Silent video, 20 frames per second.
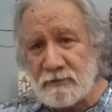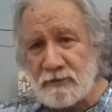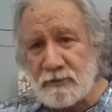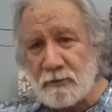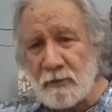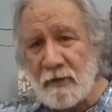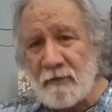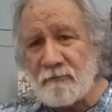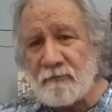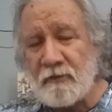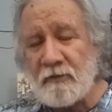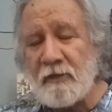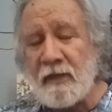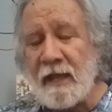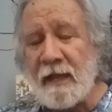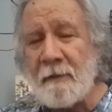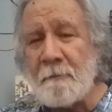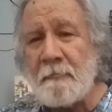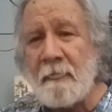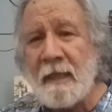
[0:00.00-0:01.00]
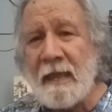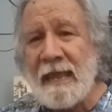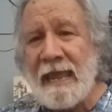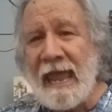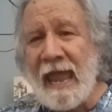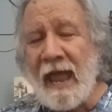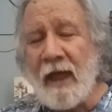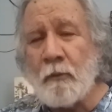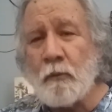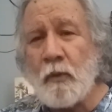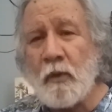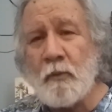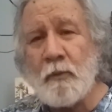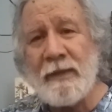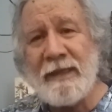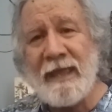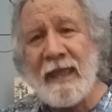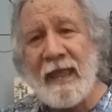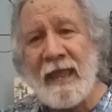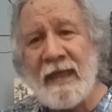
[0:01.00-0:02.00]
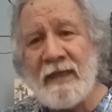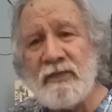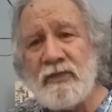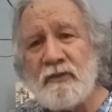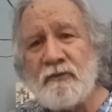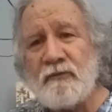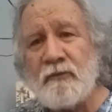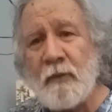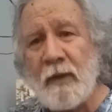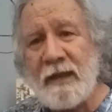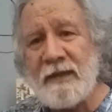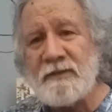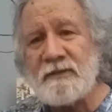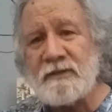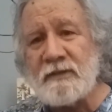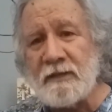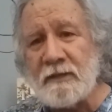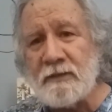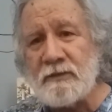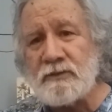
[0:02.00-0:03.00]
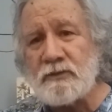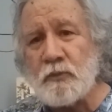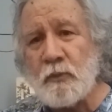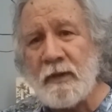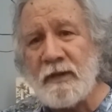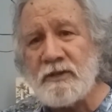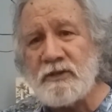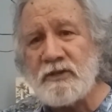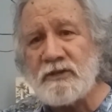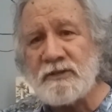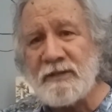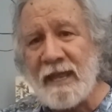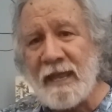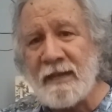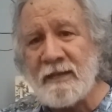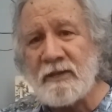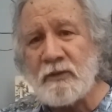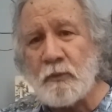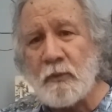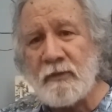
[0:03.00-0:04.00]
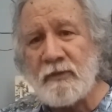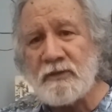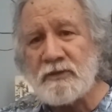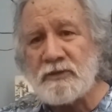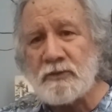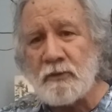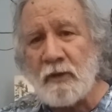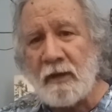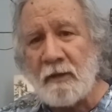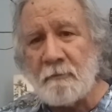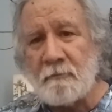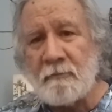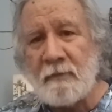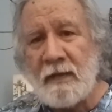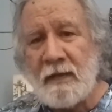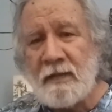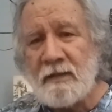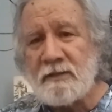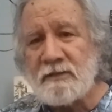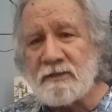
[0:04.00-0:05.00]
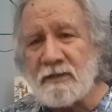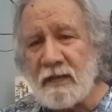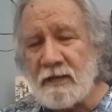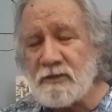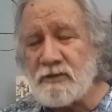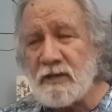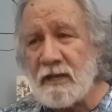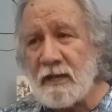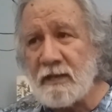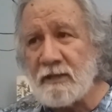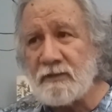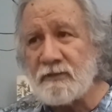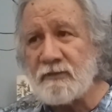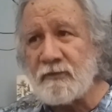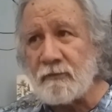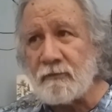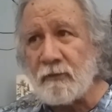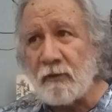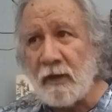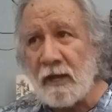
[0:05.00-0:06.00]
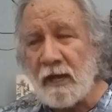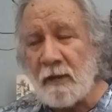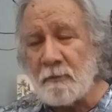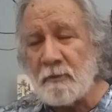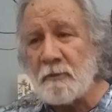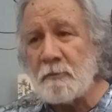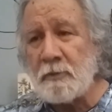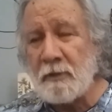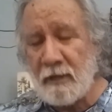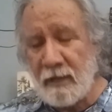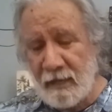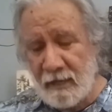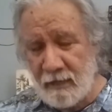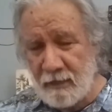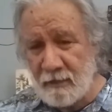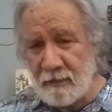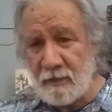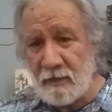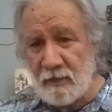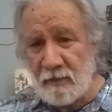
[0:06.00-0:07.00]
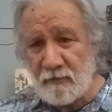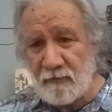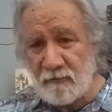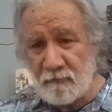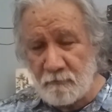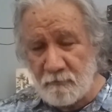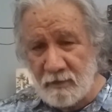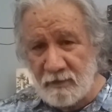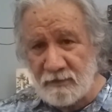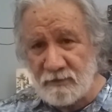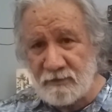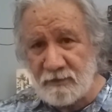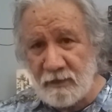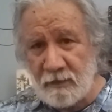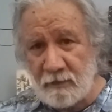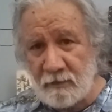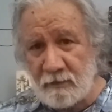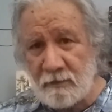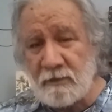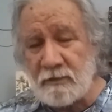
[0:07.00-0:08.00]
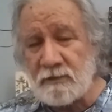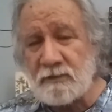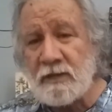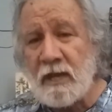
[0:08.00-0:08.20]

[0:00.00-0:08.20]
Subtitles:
strum for that. And when we end the phrases, we just end it with a strum, such as from a plate of Mrs.